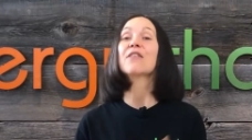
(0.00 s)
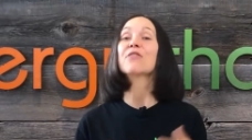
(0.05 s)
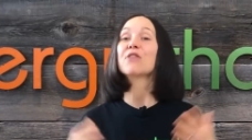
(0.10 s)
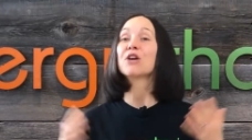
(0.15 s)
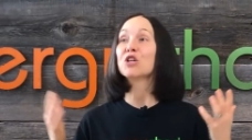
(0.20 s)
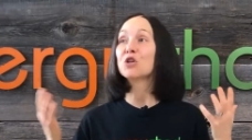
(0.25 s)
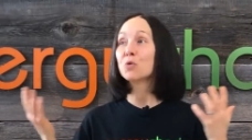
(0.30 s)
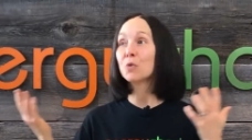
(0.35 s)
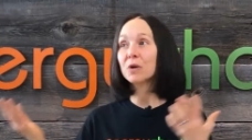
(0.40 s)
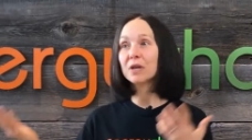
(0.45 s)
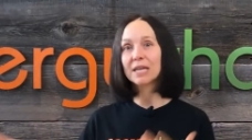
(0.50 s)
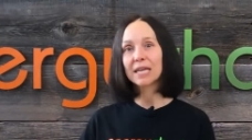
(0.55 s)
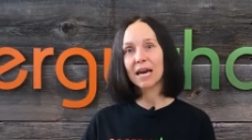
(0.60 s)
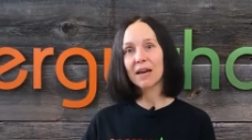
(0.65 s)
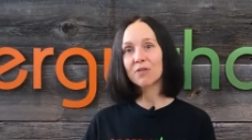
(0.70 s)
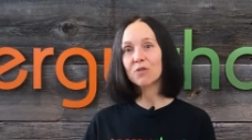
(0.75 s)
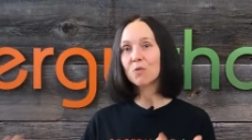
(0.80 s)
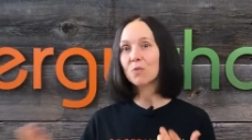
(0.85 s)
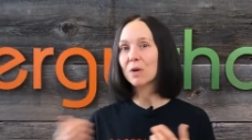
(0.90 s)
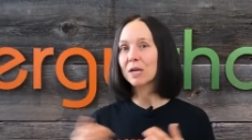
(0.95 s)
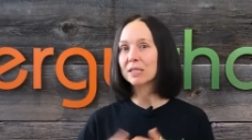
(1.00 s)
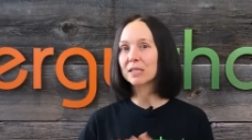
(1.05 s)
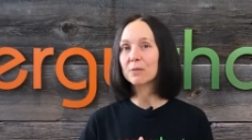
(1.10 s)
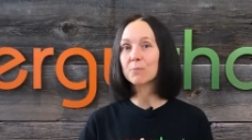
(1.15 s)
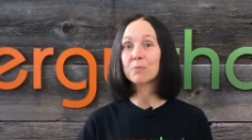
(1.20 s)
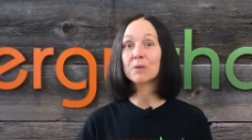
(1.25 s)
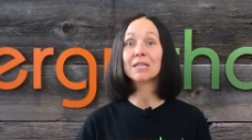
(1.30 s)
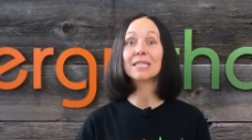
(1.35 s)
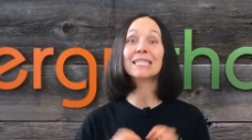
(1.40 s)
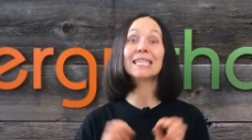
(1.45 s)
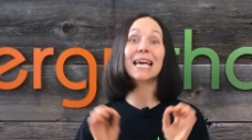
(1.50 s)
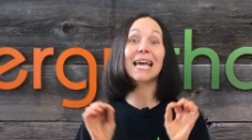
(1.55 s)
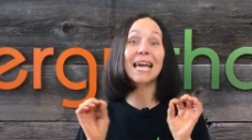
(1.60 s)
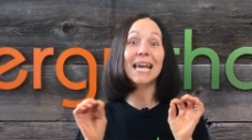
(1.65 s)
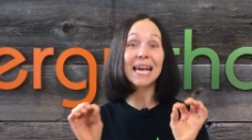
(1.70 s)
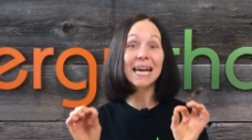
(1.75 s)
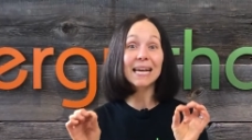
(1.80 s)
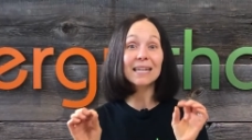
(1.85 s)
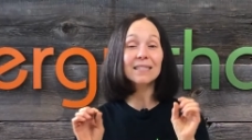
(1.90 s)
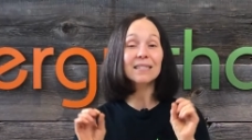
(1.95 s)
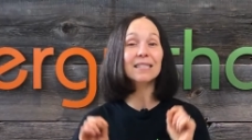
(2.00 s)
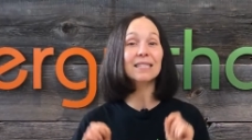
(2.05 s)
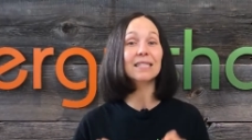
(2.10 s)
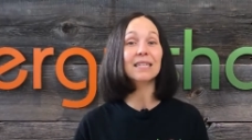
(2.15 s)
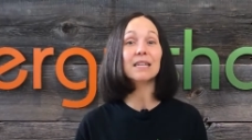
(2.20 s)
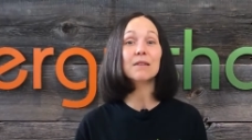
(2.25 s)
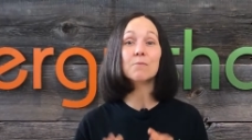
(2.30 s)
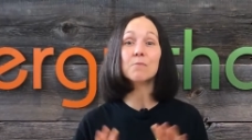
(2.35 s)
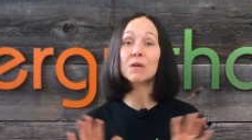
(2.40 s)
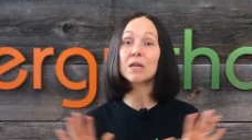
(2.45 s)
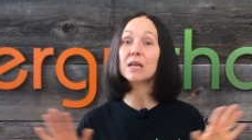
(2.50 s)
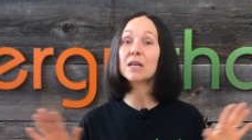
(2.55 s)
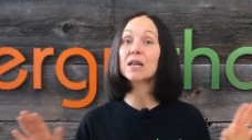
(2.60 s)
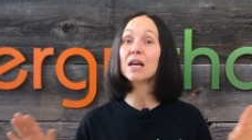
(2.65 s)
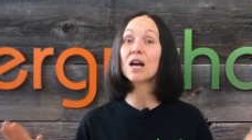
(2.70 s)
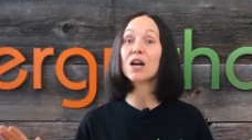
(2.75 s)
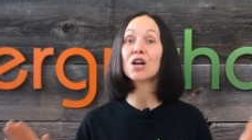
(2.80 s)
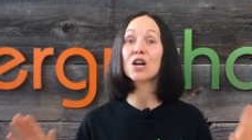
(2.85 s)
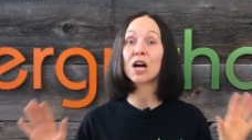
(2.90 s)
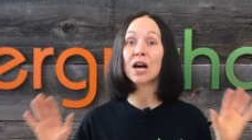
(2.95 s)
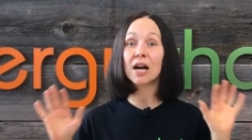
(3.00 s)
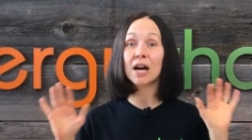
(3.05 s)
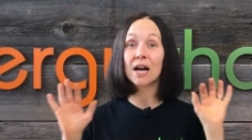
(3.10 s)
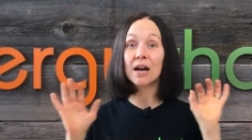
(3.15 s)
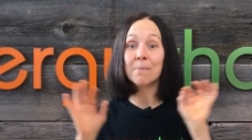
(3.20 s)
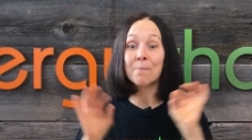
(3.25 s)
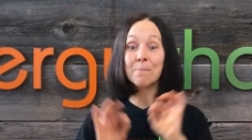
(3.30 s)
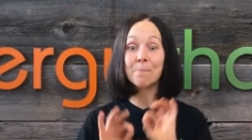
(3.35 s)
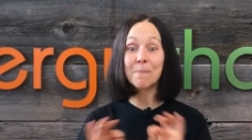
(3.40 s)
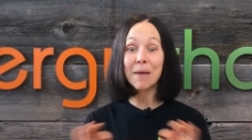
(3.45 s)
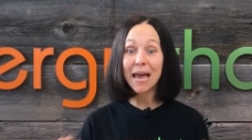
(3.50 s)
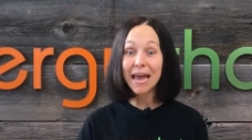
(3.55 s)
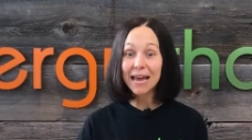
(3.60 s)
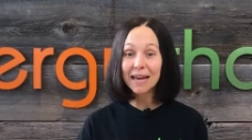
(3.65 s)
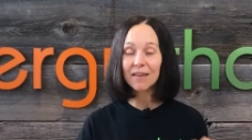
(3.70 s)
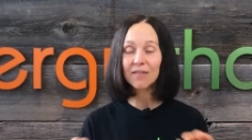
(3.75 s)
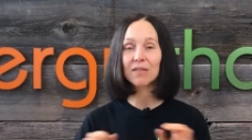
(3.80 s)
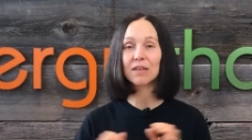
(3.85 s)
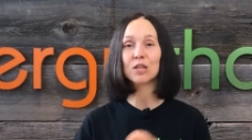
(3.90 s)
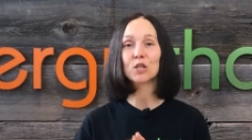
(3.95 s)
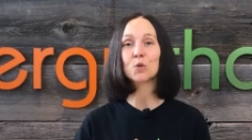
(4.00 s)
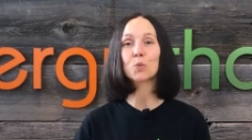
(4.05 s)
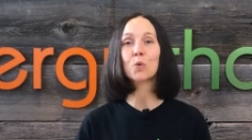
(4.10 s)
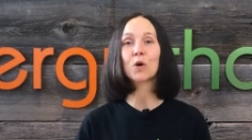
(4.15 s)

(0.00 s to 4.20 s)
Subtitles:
then you will get the recipes, and seeing me make these